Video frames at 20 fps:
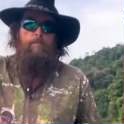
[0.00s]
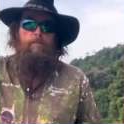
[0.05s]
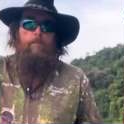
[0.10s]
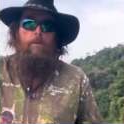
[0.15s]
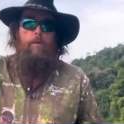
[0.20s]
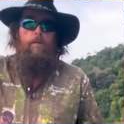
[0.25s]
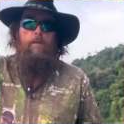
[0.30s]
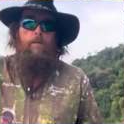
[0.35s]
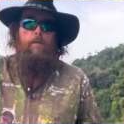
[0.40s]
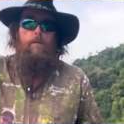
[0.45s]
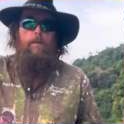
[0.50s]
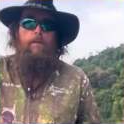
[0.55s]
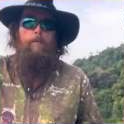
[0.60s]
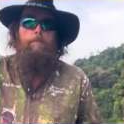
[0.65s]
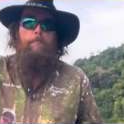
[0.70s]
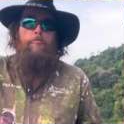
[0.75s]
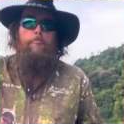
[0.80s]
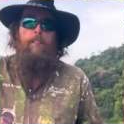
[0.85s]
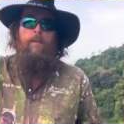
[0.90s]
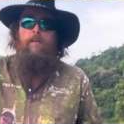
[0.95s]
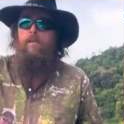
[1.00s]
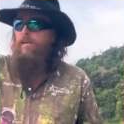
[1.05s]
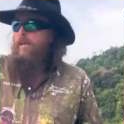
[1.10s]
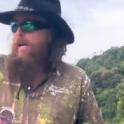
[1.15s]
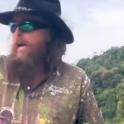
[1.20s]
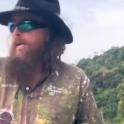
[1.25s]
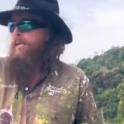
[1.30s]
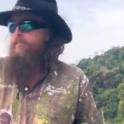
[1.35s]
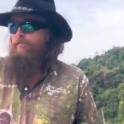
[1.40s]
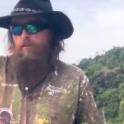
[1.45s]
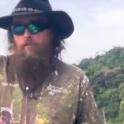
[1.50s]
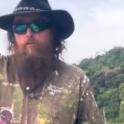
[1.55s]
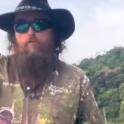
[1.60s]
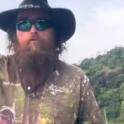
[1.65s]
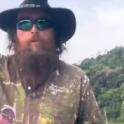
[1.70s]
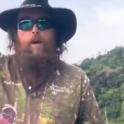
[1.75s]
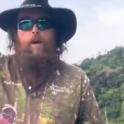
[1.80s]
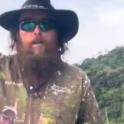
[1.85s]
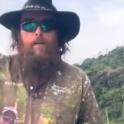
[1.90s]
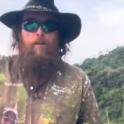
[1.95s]
okay? And if it's
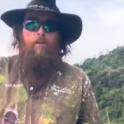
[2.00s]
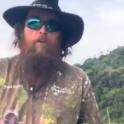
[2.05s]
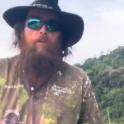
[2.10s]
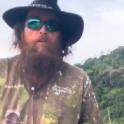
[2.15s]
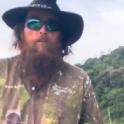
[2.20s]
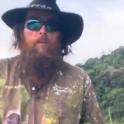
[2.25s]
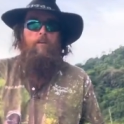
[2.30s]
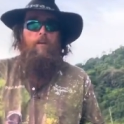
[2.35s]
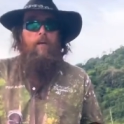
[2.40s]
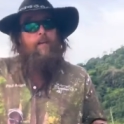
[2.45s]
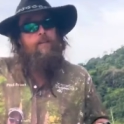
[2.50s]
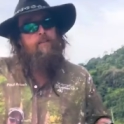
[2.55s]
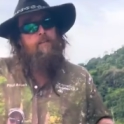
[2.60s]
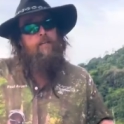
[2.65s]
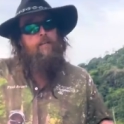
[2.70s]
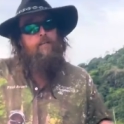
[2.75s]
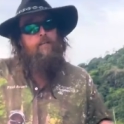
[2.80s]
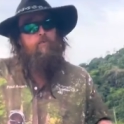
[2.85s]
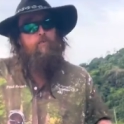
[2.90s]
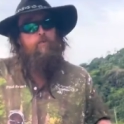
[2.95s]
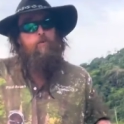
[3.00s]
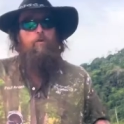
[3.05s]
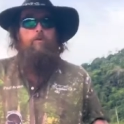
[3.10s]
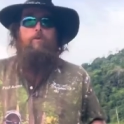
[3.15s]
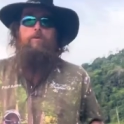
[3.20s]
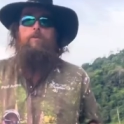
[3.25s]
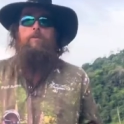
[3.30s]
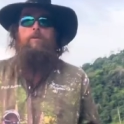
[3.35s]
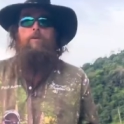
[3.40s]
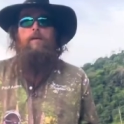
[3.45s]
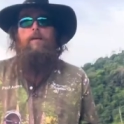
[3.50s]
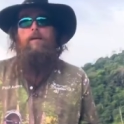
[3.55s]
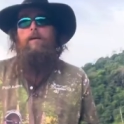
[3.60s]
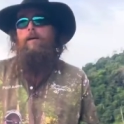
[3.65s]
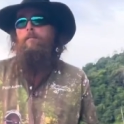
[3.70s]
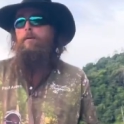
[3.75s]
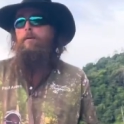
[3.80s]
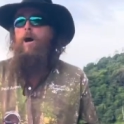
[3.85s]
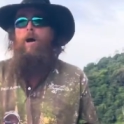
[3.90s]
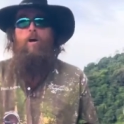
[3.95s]
straight along the line, that's good.
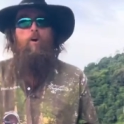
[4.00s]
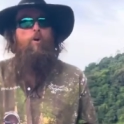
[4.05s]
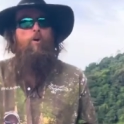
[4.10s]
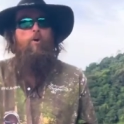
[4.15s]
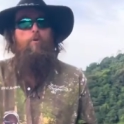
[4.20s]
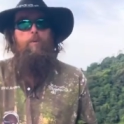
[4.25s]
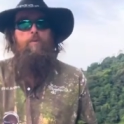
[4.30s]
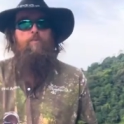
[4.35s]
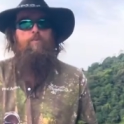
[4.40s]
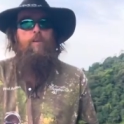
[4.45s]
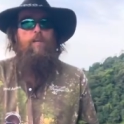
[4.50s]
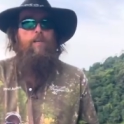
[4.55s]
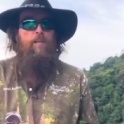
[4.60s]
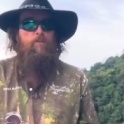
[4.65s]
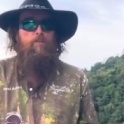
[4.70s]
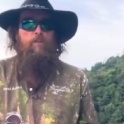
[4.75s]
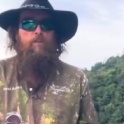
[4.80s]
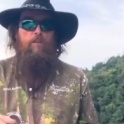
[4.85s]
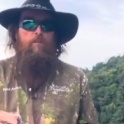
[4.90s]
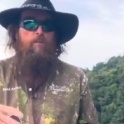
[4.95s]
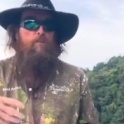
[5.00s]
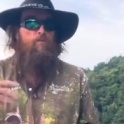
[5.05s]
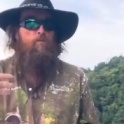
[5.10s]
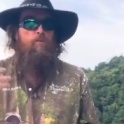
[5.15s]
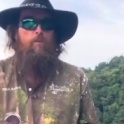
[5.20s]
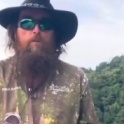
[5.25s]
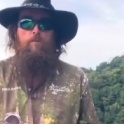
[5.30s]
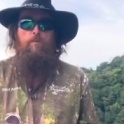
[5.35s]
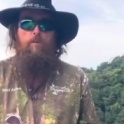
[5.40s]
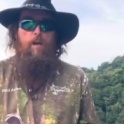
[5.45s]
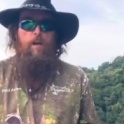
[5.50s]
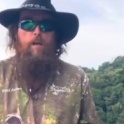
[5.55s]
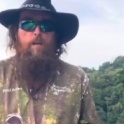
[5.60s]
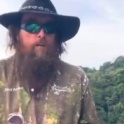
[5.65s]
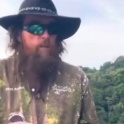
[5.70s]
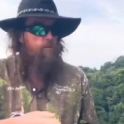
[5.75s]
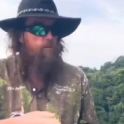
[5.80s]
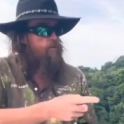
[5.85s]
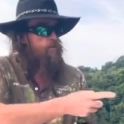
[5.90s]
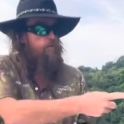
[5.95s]
Um, I always teach that there's two
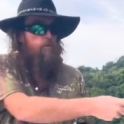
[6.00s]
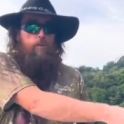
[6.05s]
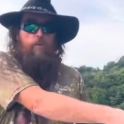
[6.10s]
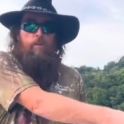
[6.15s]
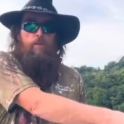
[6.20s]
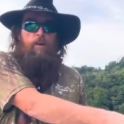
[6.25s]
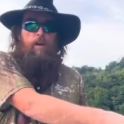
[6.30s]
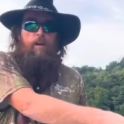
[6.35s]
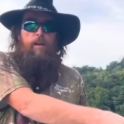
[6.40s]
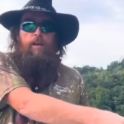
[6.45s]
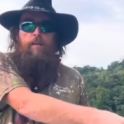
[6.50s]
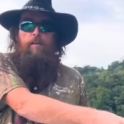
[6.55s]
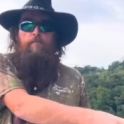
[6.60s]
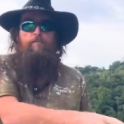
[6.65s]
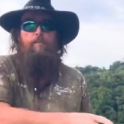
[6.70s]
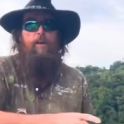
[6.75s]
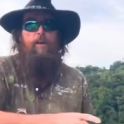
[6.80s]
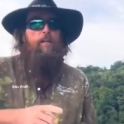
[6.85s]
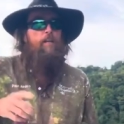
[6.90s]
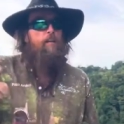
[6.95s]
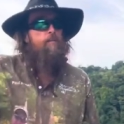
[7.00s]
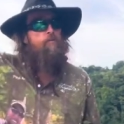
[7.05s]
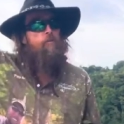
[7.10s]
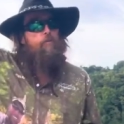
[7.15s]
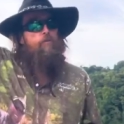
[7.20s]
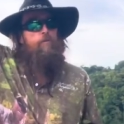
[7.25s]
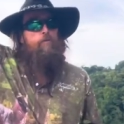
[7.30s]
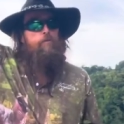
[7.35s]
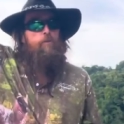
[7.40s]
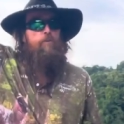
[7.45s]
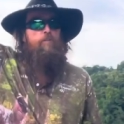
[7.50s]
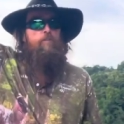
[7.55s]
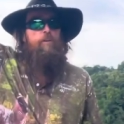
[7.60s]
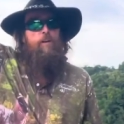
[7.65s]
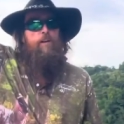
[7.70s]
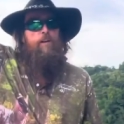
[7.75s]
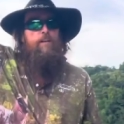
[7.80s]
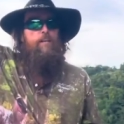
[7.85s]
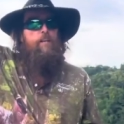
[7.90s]
targets. You've got your target in front and you've got your target